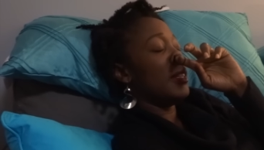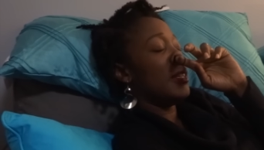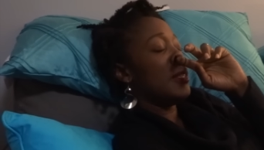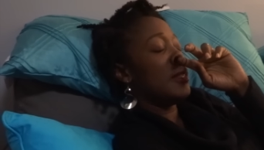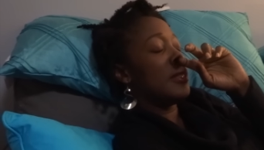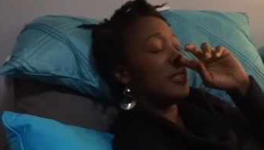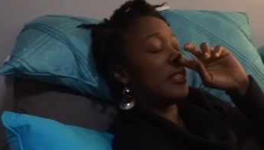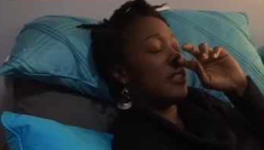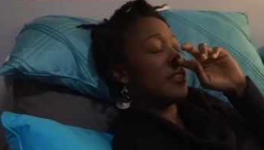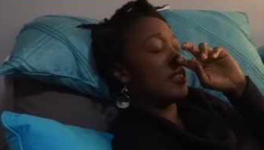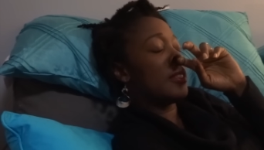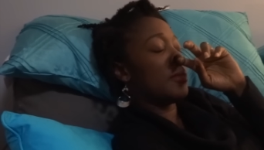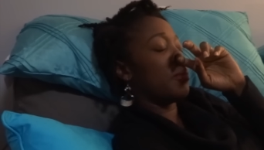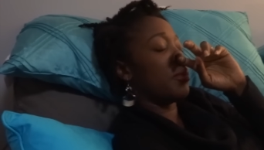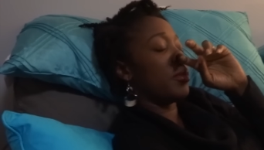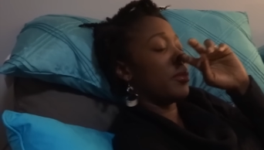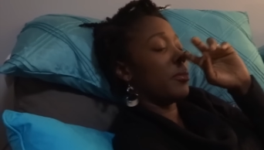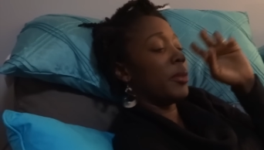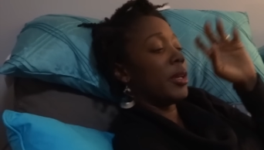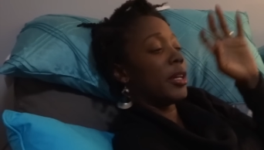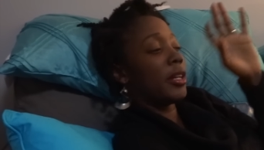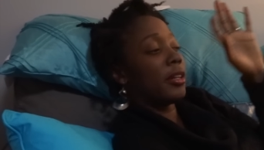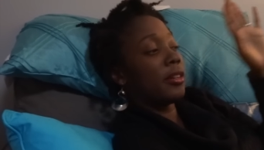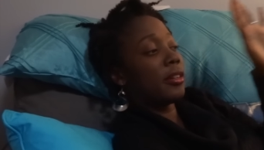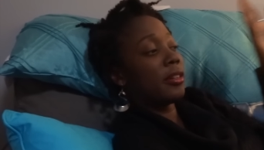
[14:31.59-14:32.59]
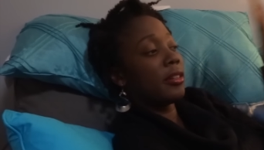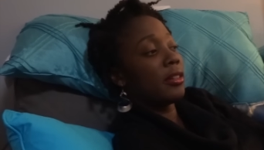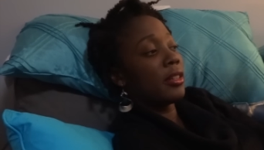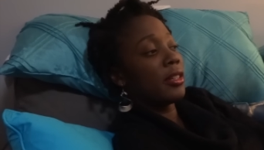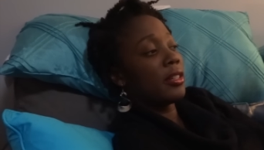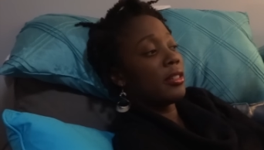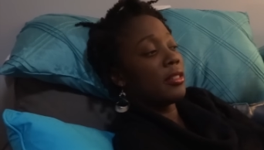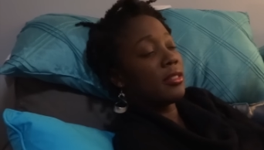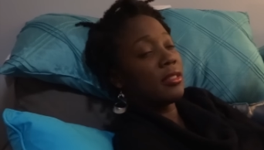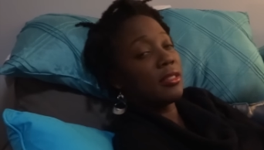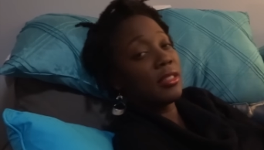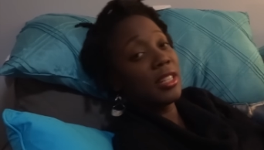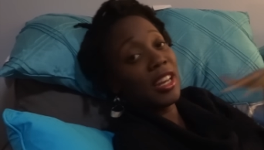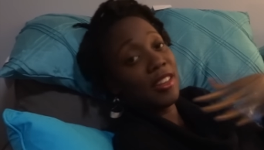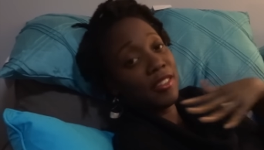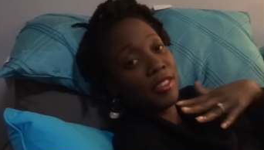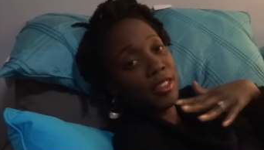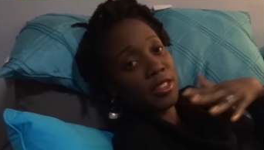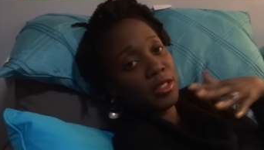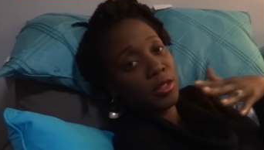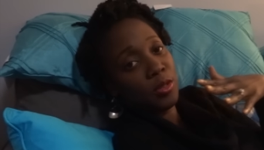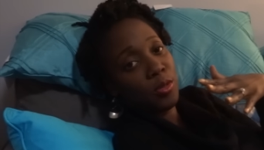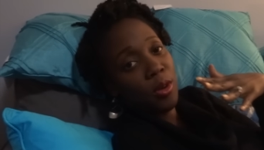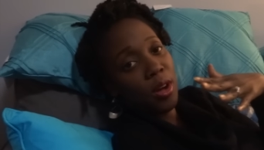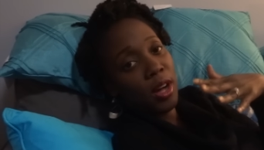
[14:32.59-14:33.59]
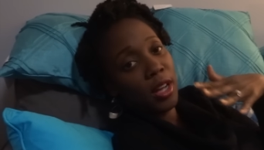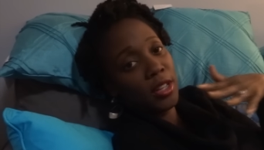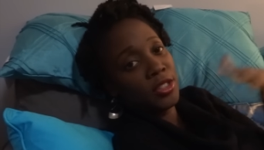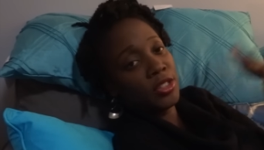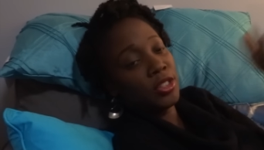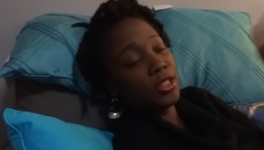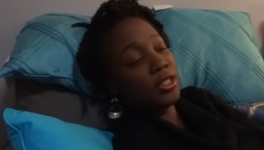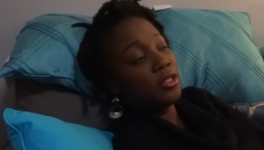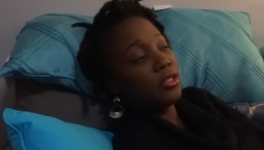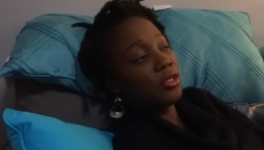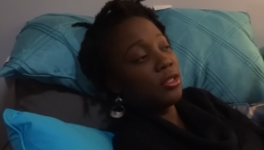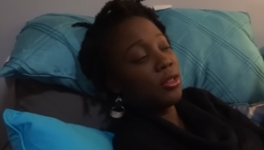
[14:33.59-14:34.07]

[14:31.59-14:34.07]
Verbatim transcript: season premiere because Dave doesn't watch it,